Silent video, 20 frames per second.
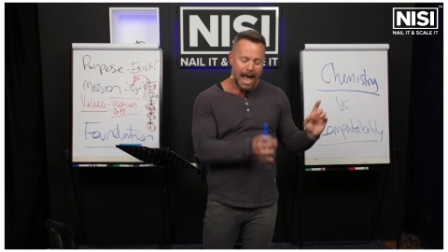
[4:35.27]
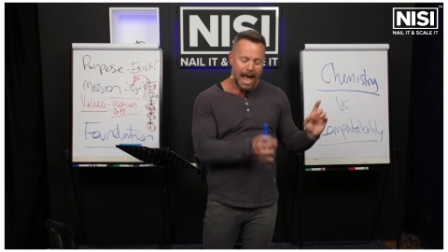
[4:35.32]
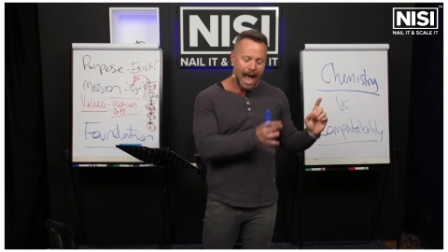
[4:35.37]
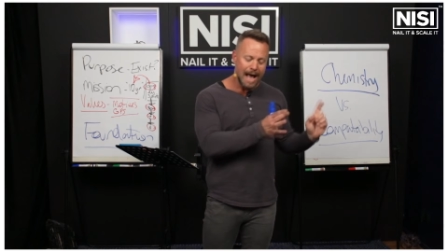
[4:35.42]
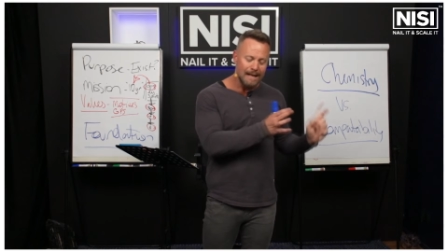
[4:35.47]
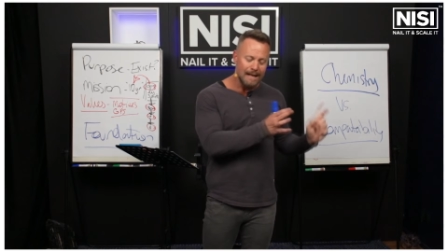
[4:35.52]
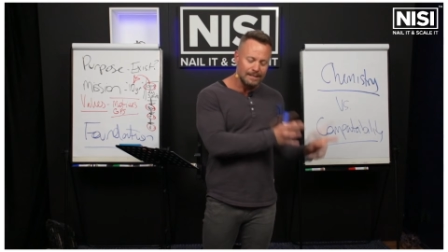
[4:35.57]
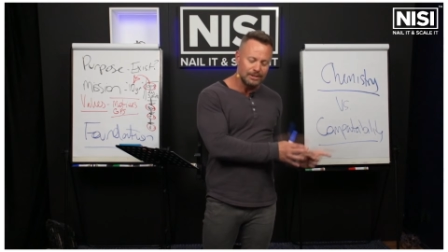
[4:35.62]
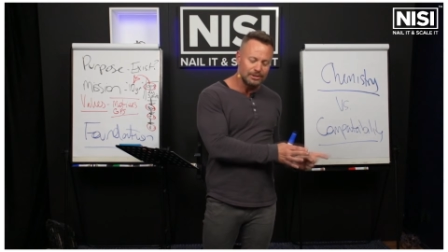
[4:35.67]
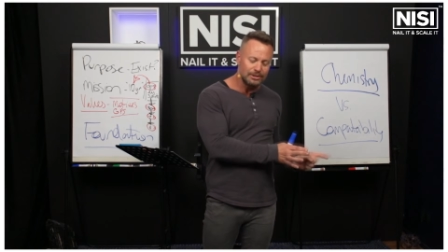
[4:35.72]

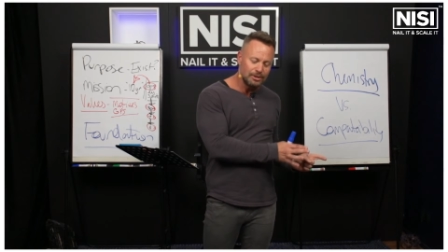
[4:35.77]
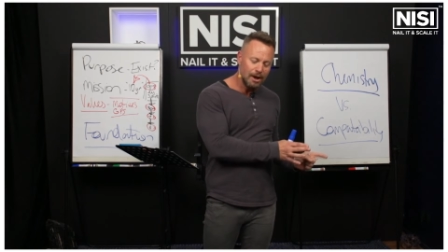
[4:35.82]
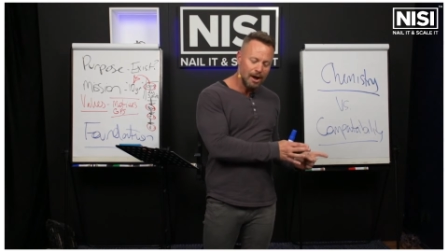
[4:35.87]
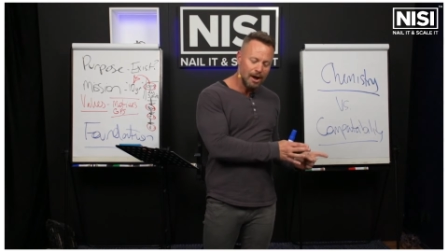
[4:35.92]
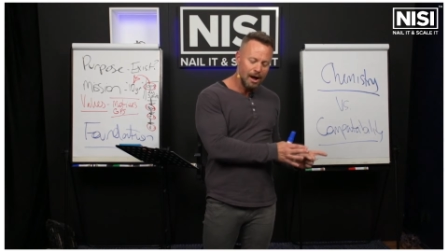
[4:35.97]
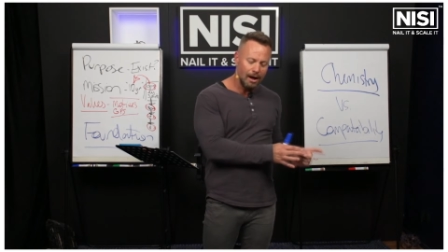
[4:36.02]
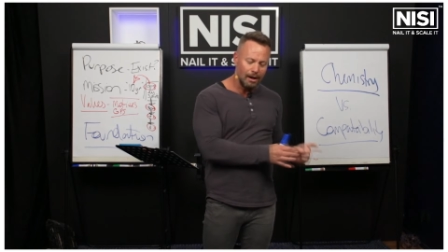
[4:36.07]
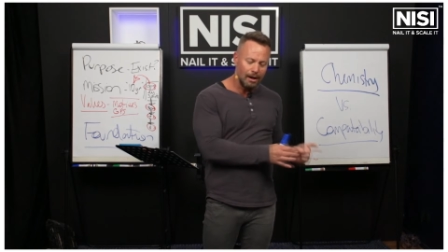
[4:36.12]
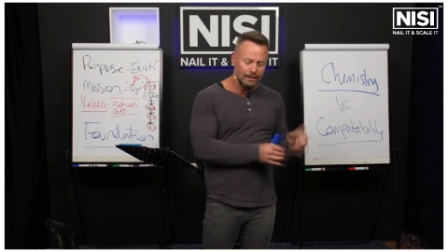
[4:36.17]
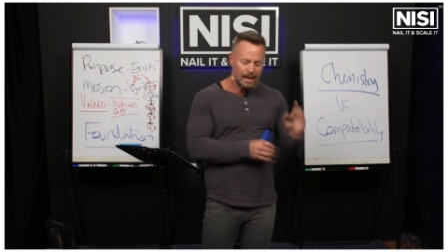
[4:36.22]
as a
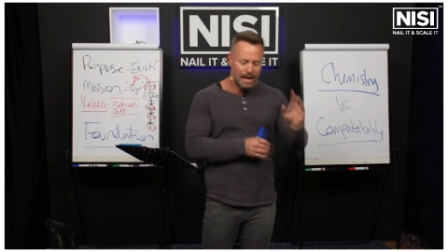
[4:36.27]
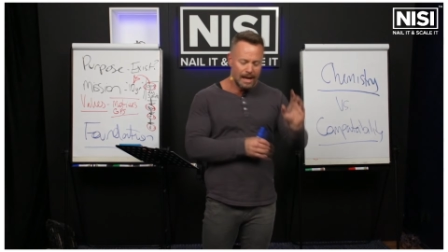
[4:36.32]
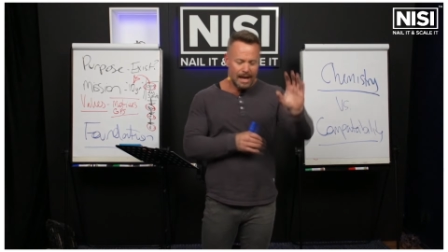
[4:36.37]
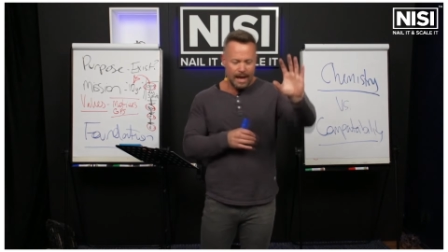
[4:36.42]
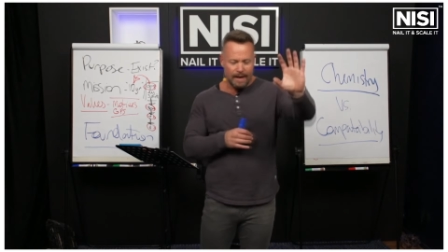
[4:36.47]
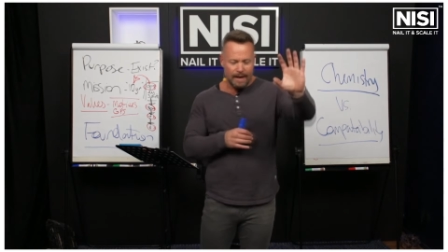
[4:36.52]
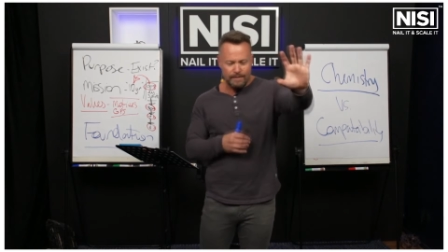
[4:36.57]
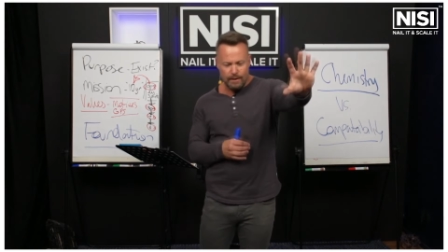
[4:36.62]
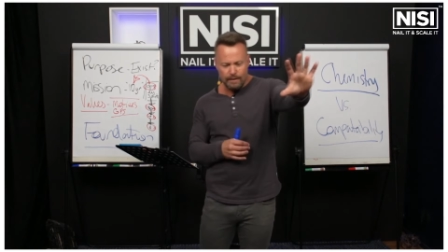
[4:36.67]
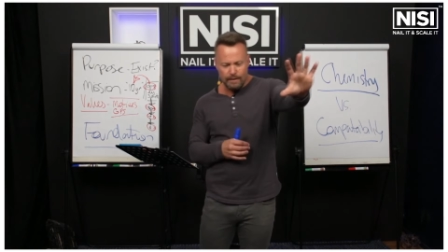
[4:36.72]
child,
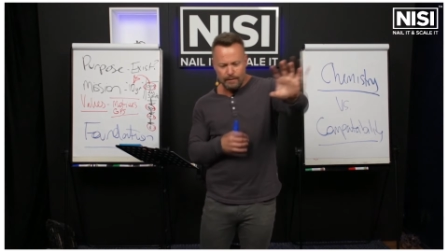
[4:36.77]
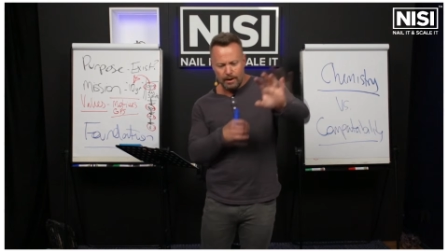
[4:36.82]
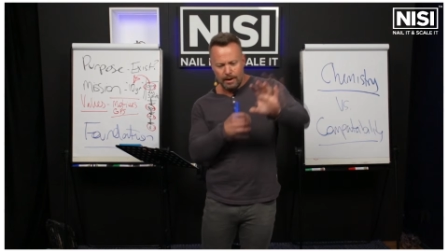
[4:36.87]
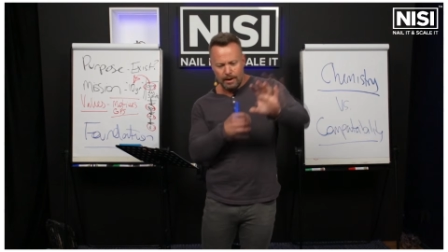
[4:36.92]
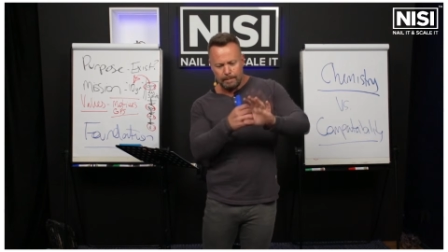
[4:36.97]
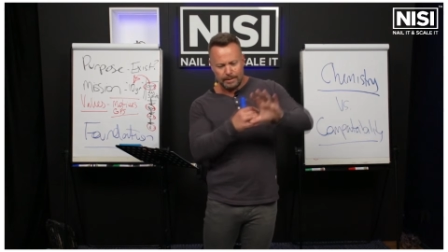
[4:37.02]
if you've got a